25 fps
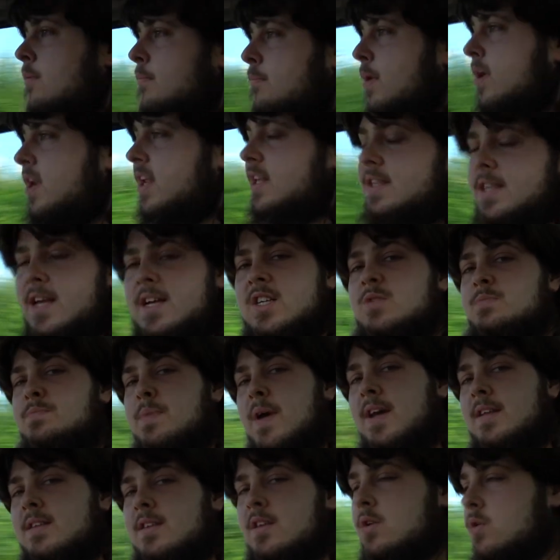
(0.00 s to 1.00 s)
But it does
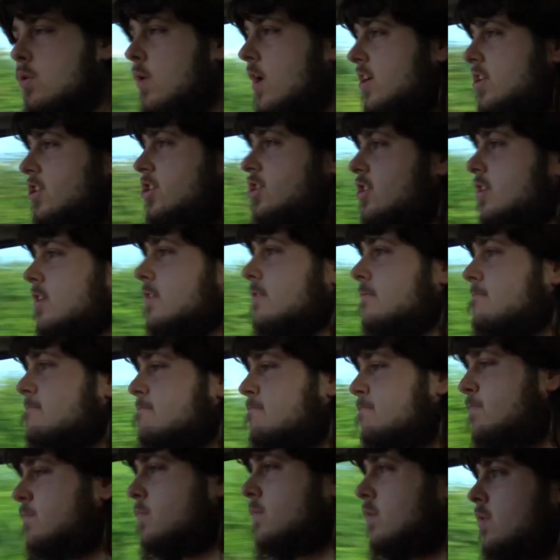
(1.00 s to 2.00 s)
beg the question,
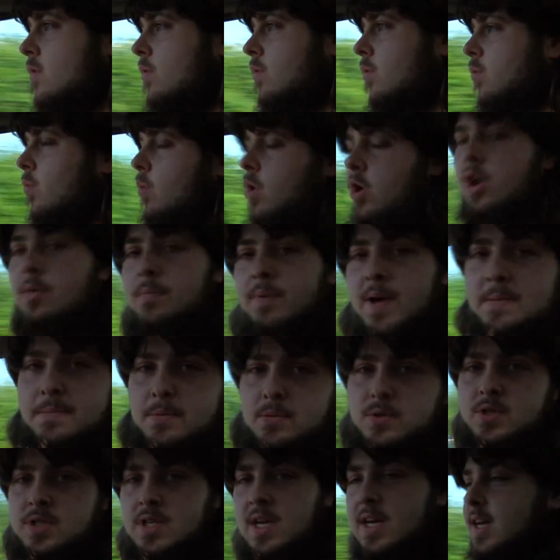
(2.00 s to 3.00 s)
what are
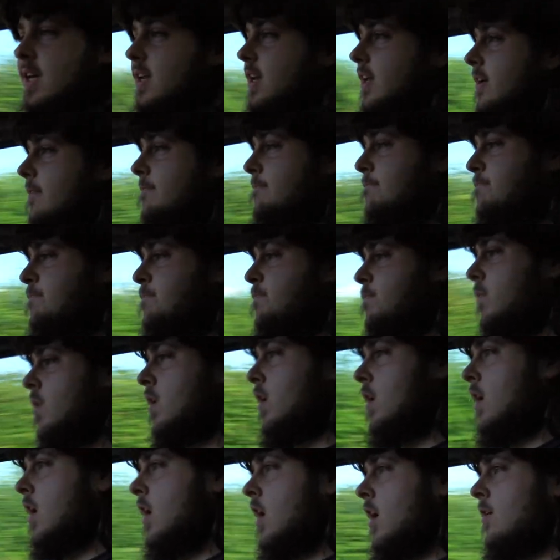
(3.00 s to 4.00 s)
people seeing
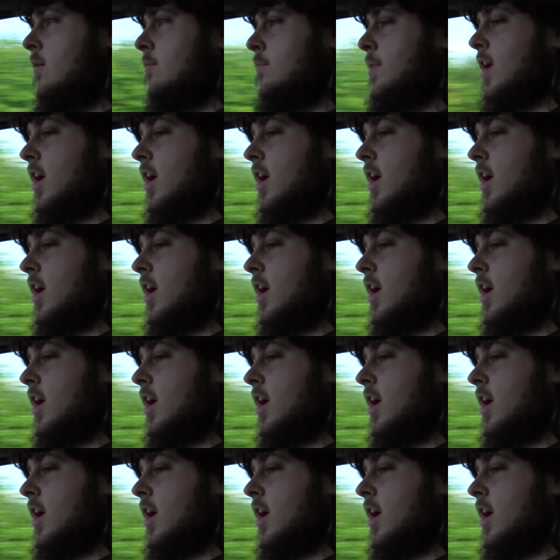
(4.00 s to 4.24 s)
it?